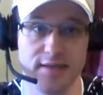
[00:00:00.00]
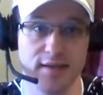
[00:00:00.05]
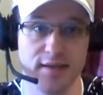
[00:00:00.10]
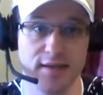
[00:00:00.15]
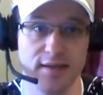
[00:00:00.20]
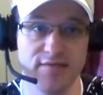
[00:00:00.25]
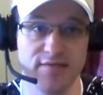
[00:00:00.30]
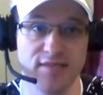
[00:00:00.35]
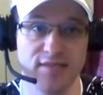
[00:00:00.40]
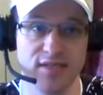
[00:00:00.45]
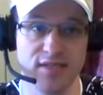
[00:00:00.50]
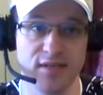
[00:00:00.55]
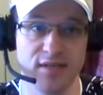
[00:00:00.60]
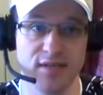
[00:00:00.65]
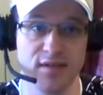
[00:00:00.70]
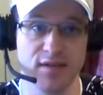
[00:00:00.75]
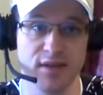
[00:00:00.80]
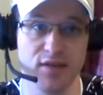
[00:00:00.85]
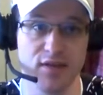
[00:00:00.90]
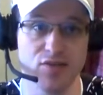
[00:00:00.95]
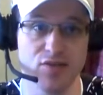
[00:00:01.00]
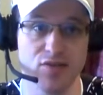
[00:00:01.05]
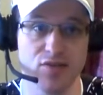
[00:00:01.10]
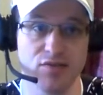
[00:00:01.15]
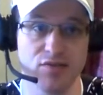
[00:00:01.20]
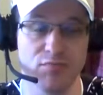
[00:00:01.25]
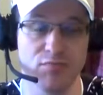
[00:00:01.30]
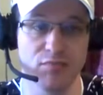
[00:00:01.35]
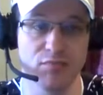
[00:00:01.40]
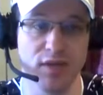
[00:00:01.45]
I've seen, like
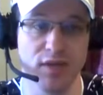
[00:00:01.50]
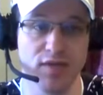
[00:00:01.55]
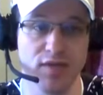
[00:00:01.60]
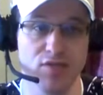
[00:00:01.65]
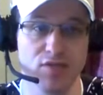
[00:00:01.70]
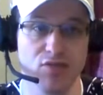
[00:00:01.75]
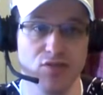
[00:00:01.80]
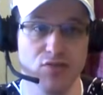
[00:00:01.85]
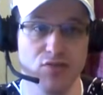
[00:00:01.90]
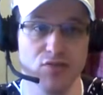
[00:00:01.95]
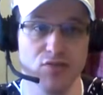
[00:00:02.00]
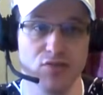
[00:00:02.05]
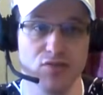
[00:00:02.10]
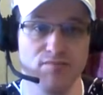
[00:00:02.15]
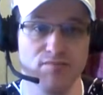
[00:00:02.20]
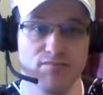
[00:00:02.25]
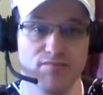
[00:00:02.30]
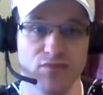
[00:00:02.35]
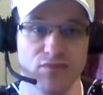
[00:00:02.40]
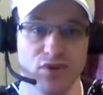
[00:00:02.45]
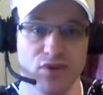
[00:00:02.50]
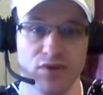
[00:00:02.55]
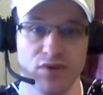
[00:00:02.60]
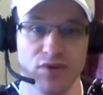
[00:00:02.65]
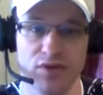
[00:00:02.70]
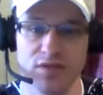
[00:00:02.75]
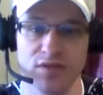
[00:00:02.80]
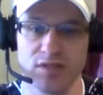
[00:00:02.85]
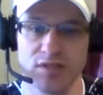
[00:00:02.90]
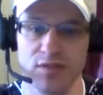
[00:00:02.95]
minus
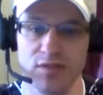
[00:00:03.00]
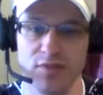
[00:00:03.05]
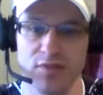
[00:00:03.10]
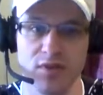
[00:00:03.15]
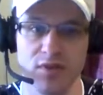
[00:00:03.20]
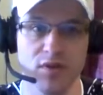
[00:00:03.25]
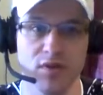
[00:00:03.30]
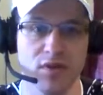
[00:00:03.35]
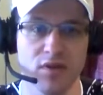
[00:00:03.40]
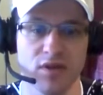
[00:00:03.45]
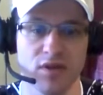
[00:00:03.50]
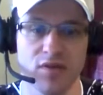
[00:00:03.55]
230 something.